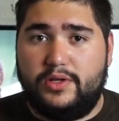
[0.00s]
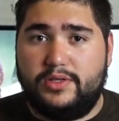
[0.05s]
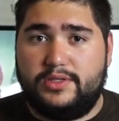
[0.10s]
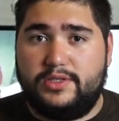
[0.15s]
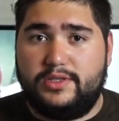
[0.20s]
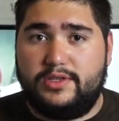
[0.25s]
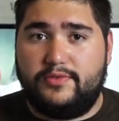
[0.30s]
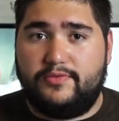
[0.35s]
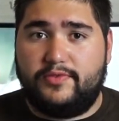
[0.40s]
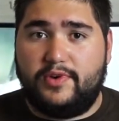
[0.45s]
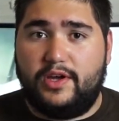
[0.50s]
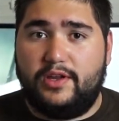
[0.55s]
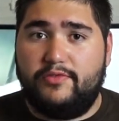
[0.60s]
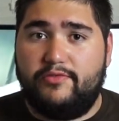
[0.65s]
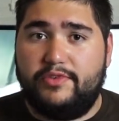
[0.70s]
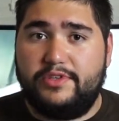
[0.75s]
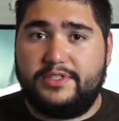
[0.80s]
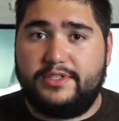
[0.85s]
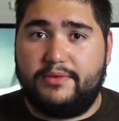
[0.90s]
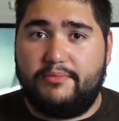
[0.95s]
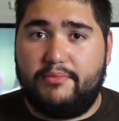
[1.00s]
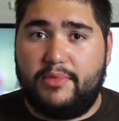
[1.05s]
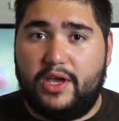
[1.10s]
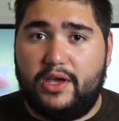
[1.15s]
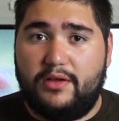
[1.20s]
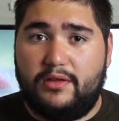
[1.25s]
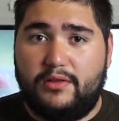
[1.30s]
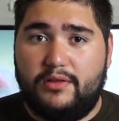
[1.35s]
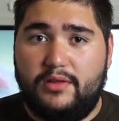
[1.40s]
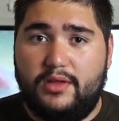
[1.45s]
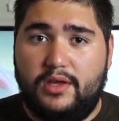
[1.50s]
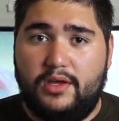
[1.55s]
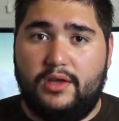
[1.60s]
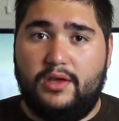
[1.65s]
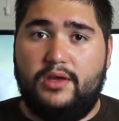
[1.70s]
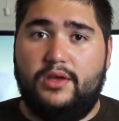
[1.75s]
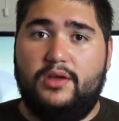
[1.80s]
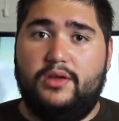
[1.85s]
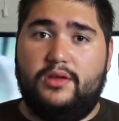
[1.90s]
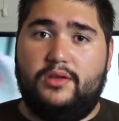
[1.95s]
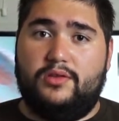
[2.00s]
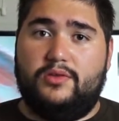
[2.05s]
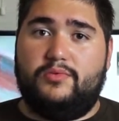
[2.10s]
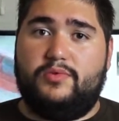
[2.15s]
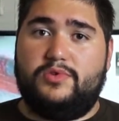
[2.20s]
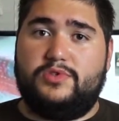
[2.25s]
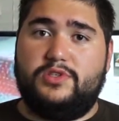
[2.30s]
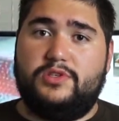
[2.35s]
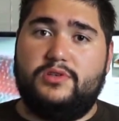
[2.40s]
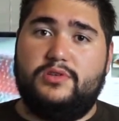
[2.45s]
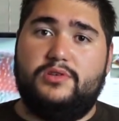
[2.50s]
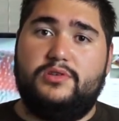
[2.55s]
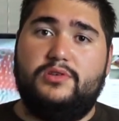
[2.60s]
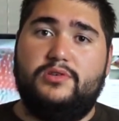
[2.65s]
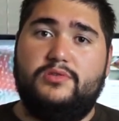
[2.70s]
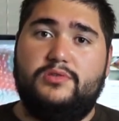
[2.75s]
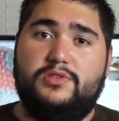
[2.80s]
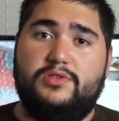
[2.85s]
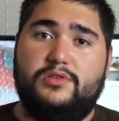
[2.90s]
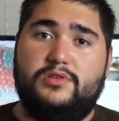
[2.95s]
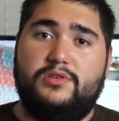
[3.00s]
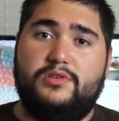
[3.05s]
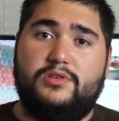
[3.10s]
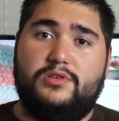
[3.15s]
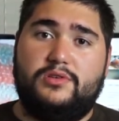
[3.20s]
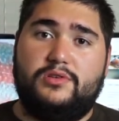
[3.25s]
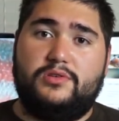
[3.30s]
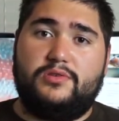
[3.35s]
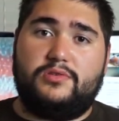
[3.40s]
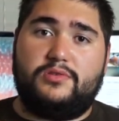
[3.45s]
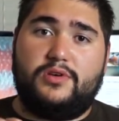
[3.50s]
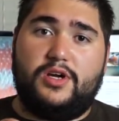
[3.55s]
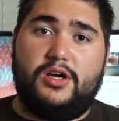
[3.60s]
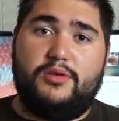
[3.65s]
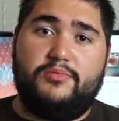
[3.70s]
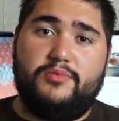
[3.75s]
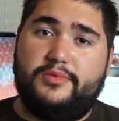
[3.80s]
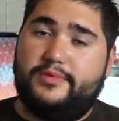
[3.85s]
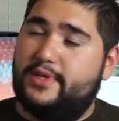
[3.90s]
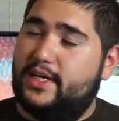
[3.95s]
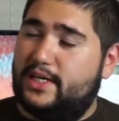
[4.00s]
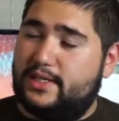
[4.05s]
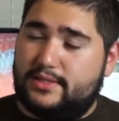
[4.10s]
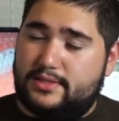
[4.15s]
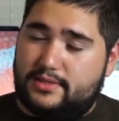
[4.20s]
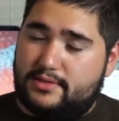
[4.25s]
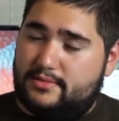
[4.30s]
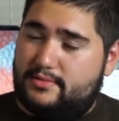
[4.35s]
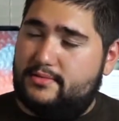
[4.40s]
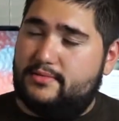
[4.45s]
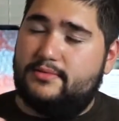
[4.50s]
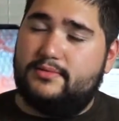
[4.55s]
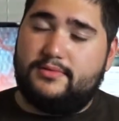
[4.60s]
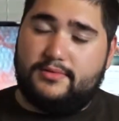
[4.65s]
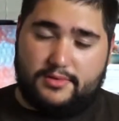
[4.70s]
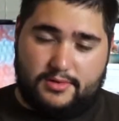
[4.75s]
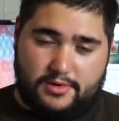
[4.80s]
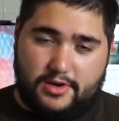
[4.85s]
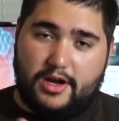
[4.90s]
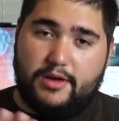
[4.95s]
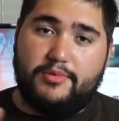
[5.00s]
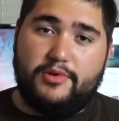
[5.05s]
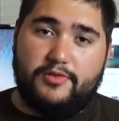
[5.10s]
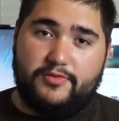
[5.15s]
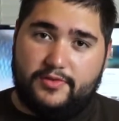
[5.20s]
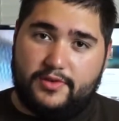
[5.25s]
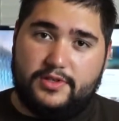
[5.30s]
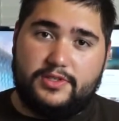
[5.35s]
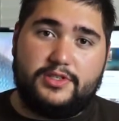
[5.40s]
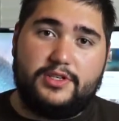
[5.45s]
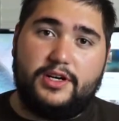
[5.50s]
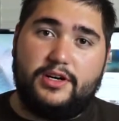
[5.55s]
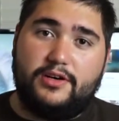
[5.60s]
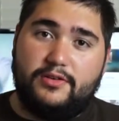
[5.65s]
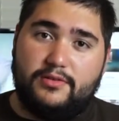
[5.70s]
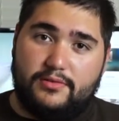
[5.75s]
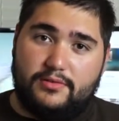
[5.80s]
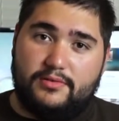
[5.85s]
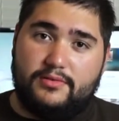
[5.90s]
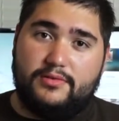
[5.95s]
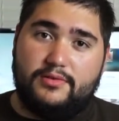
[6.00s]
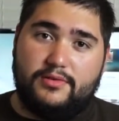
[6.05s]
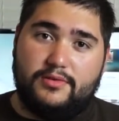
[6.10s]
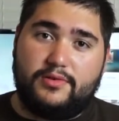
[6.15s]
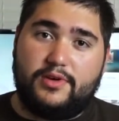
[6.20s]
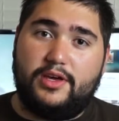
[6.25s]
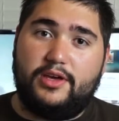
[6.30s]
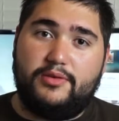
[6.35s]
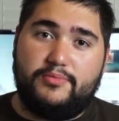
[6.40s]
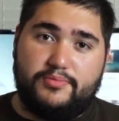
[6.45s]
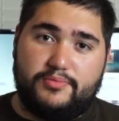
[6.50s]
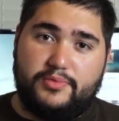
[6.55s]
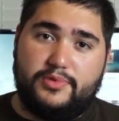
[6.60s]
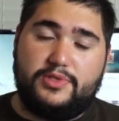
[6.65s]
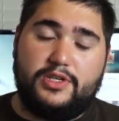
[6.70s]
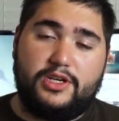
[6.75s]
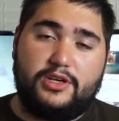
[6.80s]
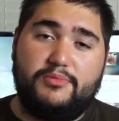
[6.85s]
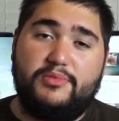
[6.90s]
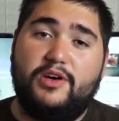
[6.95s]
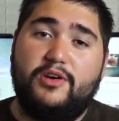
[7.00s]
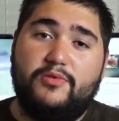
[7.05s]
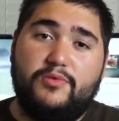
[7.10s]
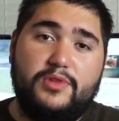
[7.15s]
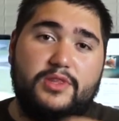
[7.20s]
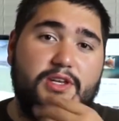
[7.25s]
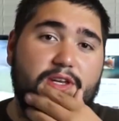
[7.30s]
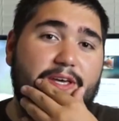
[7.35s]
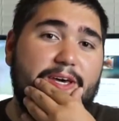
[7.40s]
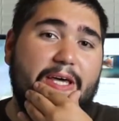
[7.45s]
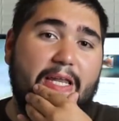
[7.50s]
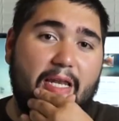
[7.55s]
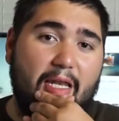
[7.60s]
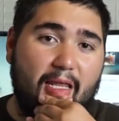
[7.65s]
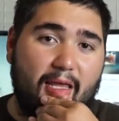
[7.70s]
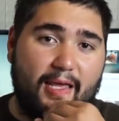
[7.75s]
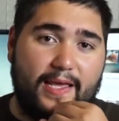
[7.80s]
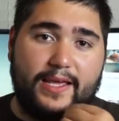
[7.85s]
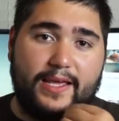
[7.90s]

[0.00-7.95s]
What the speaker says: To define if it's a male, what you're going to do is you're going to grab your fish out, okay, take him out with a net,